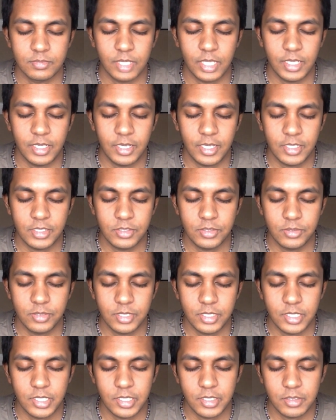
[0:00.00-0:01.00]
And as you
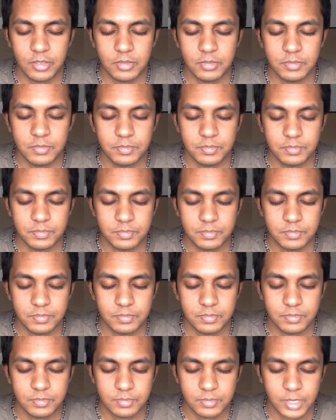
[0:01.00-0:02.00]
inhale,
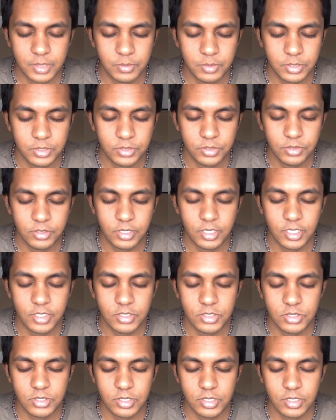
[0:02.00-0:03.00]
I want you to
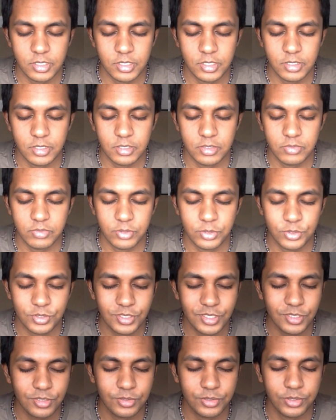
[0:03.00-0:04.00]
consciously inhale these
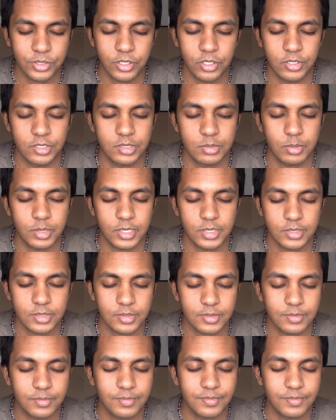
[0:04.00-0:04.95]
frequencies through your heart space.